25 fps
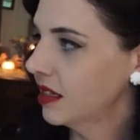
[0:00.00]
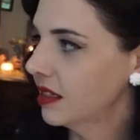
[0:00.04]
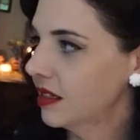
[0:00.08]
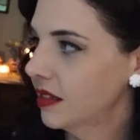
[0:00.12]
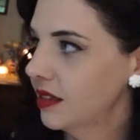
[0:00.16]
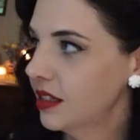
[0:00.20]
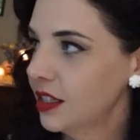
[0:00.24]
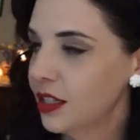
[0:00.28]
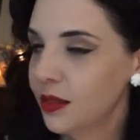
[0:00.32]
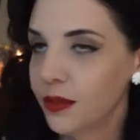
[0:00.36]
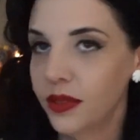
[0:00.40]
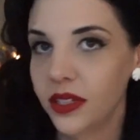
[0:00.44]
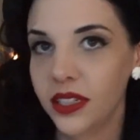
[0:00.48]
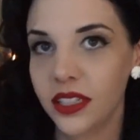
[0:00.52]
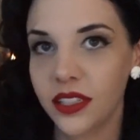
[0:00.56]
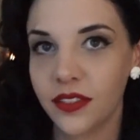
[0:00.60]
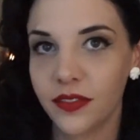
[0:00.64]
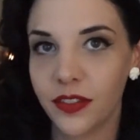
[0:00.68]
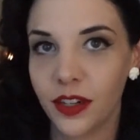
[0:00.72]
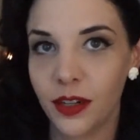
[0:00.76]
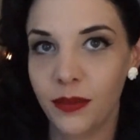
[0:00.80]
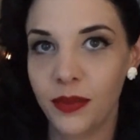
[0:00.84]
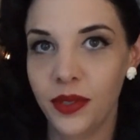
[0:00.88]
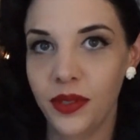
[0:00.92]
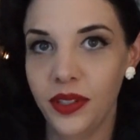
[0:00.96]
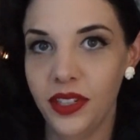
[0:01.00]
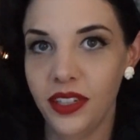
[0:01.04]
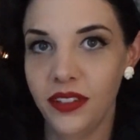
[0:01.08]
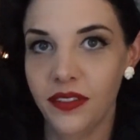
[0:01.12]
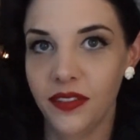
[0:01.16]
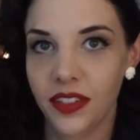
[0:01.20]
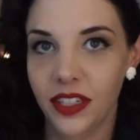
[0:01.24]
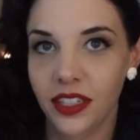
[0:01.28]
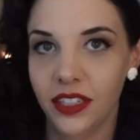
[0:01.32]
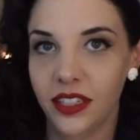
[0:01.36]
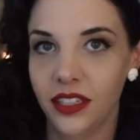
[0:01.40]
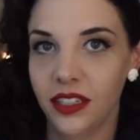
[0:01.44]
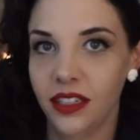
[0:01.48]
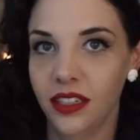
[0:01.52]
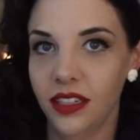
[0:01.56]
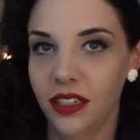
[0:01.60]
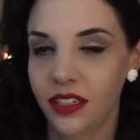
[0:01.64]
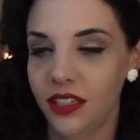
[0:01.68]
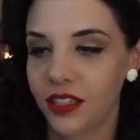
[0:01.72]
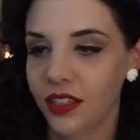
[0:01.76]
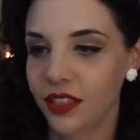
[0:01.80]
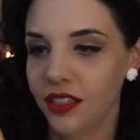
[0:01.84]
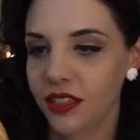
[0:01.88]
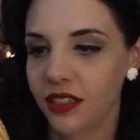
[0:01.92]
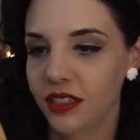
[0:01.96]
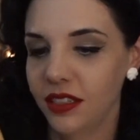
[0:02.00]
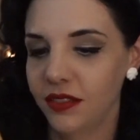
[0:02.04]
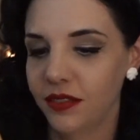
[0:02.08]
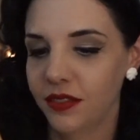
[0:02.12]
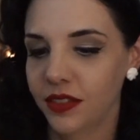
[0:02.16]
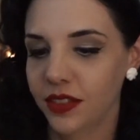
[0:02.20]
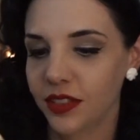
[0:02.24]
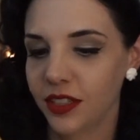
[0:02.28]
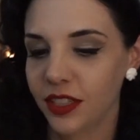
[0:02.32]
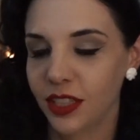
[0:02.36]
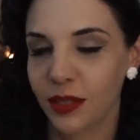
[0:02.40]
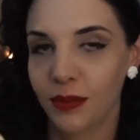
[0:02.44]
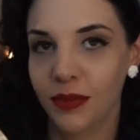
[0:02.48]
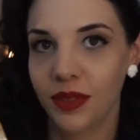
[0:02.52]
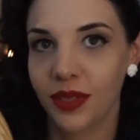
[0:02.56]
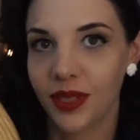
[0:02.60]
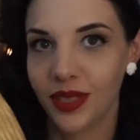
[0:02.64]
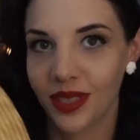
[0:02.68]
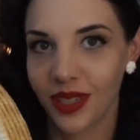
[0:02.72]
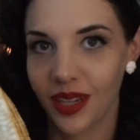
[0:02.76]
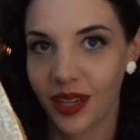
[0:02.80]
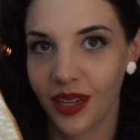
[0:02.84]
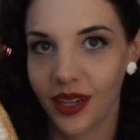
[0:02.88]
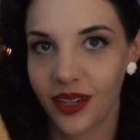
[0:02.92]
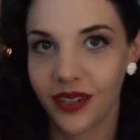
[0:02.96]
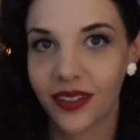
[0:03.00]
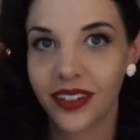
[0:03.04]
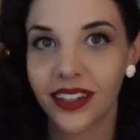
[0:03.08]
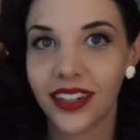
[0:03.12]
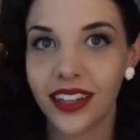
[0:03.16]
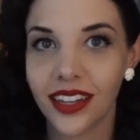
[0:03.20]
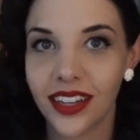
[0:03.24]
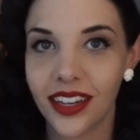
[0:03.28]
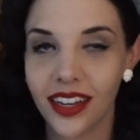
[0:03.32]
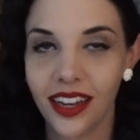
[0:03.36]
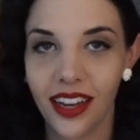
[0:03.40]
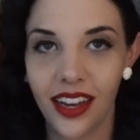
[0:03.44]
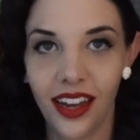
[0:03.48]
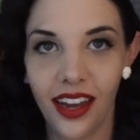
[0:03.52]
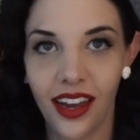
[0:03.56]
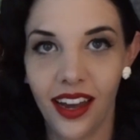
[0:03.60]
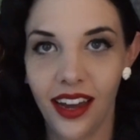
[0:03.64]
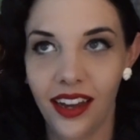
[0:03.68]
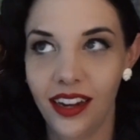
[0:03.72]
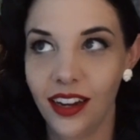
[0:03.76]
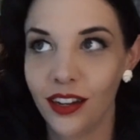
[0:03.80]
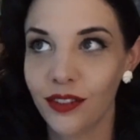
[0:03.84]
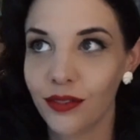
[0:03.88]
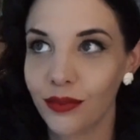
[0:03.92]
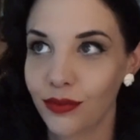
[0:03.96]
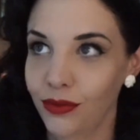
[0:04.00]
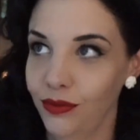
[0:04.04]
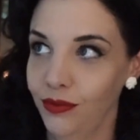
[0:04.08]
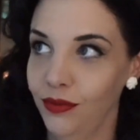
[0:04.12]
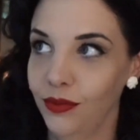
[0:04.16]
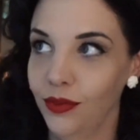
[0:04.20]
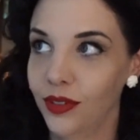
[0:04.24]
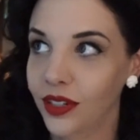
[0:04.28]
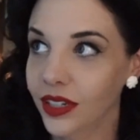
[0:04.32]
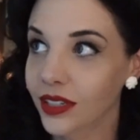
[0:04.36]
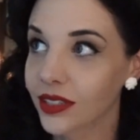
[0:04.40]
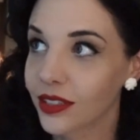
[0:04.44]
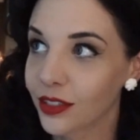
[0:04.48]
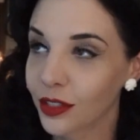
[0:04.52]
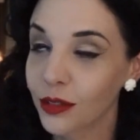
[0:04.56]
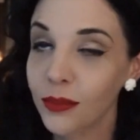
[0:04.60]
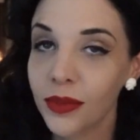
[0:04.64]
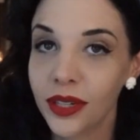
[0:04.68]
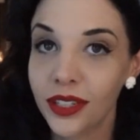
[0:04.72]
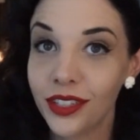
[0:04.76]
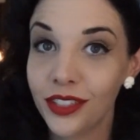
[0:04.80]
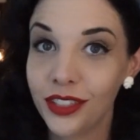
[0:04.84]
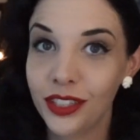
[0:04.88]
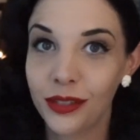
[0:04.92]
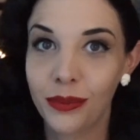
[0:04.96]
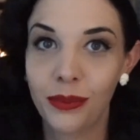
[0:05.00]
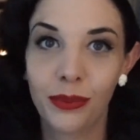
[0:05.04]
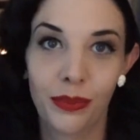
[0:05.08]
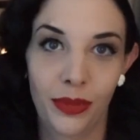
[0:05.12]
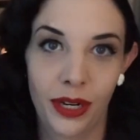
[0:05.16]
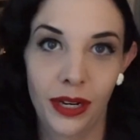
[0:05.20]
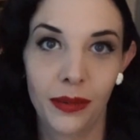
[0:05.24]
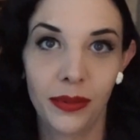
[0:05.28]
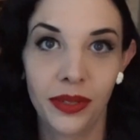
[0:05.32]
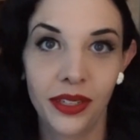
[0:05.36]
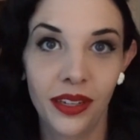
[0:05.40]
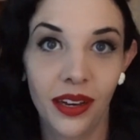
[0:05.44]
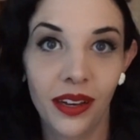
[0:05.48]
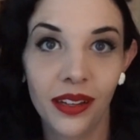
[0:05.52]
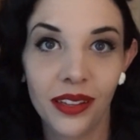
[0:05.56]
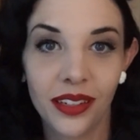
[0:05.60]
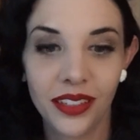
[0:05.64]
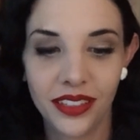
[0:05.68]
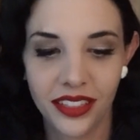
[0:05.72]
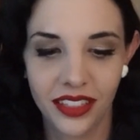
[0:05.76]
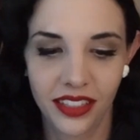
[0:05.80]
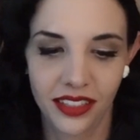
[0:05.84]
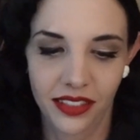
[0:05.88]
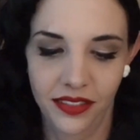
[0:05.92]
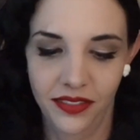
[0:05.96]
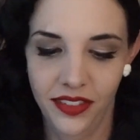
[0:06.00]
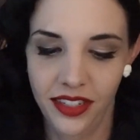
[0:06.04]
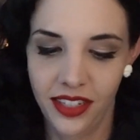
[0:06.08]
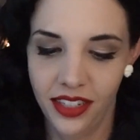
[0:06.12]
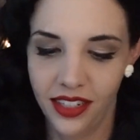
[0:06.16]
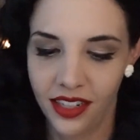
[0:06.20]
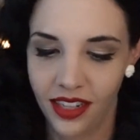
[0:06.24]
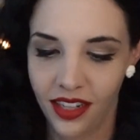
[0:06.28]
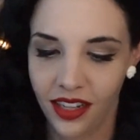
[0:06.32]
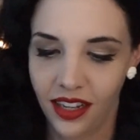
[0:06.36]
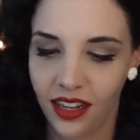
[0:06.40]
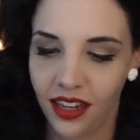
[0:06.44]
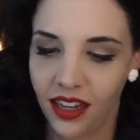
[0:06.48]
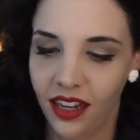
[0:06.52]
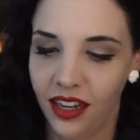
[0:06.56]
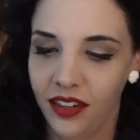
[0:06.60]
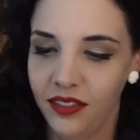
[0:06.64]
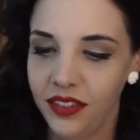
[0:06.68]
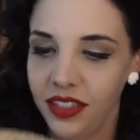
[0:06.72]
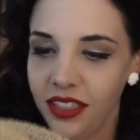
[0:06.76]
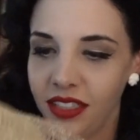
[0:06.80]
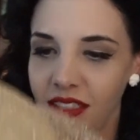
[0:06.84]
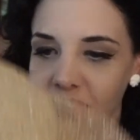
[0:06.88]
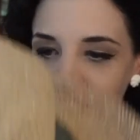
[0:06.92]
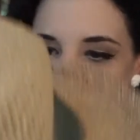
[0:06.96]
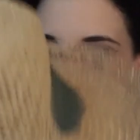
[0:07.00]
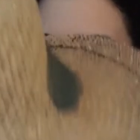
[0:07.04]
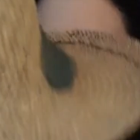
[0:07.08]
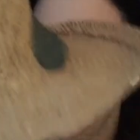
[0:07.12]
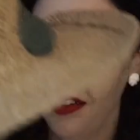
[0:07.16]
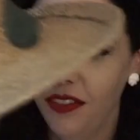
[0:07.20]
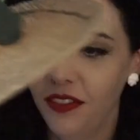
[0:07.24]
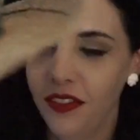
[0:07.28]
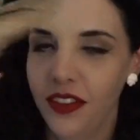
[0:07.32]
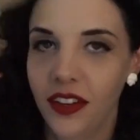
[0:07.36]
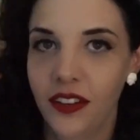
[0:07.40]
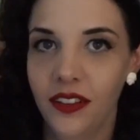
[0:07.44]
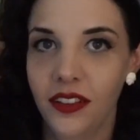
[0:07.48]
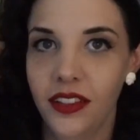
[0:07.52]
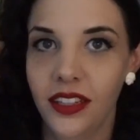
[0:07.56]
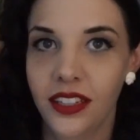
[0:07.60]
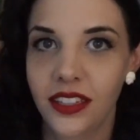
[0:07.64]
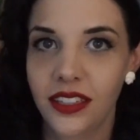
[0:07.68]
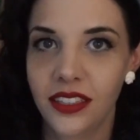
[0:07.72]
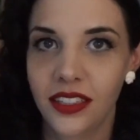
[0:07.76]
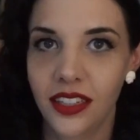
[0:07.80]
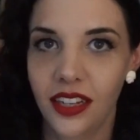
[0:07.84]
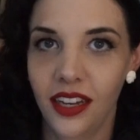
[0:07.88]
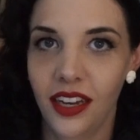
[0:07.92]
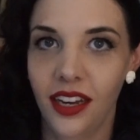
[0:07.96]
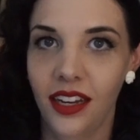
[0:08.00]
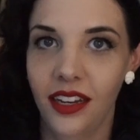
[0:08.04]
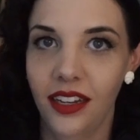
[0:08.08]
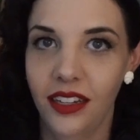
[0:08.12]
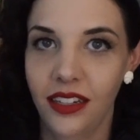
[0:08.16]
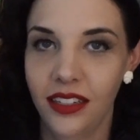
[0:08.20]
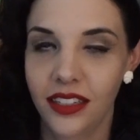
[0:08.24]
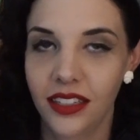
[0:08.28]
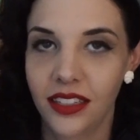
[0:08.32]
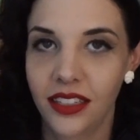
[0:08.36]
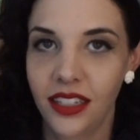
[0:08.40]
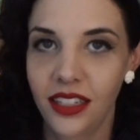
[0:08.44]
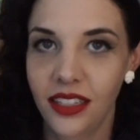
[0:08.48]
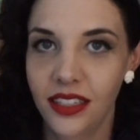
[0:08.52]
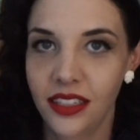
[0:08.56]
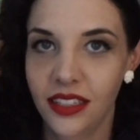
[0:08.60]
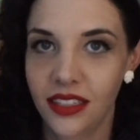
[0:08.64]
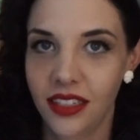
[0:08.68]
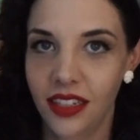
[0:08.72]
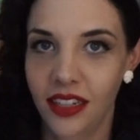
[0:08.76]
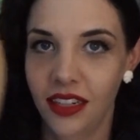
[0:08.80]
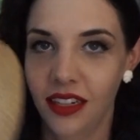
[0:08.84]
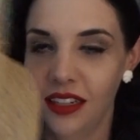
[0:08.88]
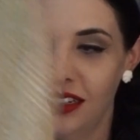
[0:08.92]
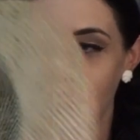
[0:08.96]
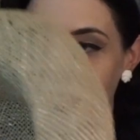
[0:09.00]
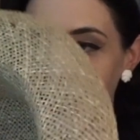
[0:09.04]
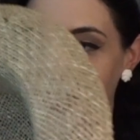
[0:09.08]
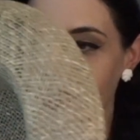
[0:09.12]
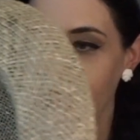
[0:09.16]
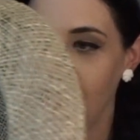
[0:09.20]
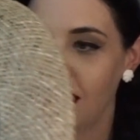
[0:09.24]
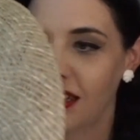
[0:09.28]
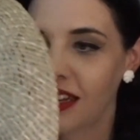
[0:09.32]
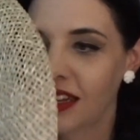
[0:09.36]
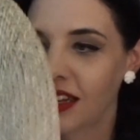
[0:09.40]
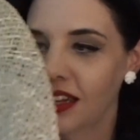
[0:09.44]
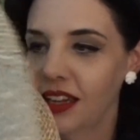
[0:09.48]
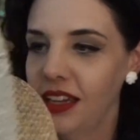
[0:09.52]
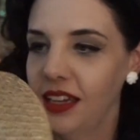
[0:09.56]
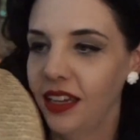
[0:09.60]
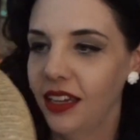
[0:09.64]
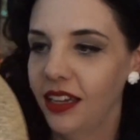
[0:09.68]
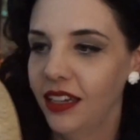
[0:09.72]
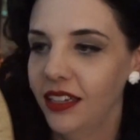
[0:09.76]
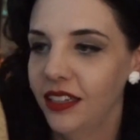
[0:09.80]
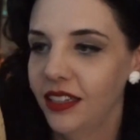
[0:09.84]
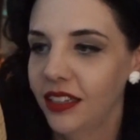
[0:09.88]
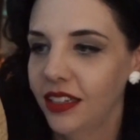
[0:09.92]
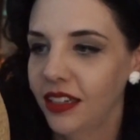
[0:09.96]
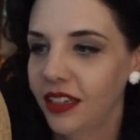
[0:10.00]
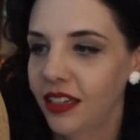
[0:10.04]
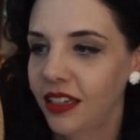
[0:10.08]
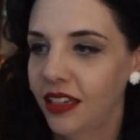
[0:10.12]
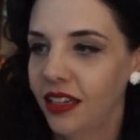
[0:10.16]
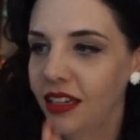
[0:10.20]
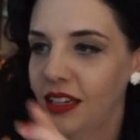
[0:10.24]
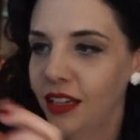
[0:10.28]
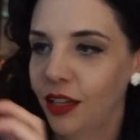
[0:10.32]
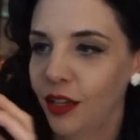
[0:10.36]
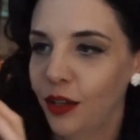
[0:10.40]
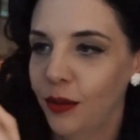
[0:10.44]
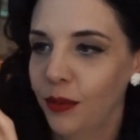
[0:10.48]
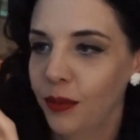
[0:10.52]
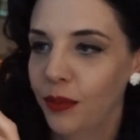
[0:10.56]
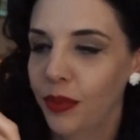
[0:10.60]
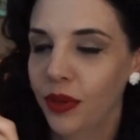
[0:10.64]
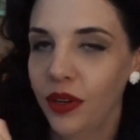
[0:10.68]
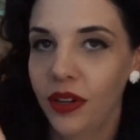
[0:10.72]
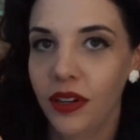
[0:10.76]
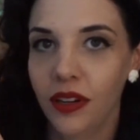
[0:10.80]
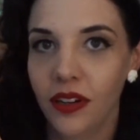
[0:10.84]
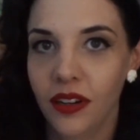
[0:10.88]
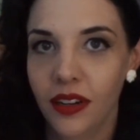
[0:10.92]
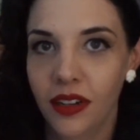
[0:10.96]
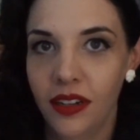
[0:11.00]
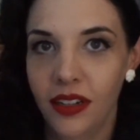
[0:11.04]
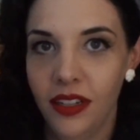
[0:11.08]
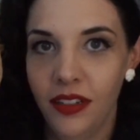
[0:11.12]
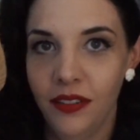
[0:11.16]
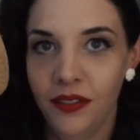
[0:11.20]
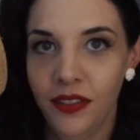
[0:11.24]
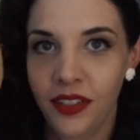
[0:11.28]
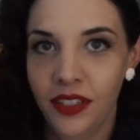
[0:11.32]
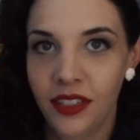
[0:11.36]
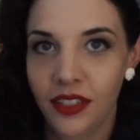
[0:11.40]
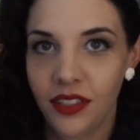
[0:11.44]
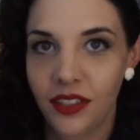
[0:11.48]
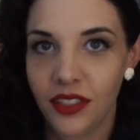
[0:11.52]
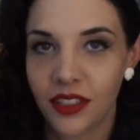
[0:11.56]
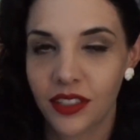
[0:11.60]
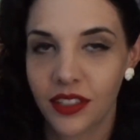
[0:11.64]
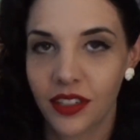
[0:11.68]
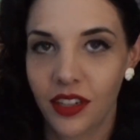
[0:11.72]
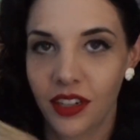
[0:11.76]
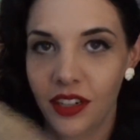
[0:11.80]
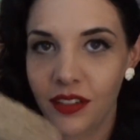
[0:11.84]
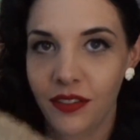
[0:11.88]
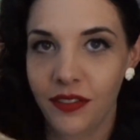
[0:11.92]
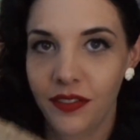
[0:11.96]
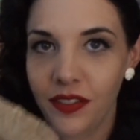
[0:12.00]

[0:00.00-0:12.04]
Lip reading: So this one is from Unique Vintage several summers ago, and I've worn it so much you probably all are sick of it. I recently found this at an estate sale and put on a vintage scarf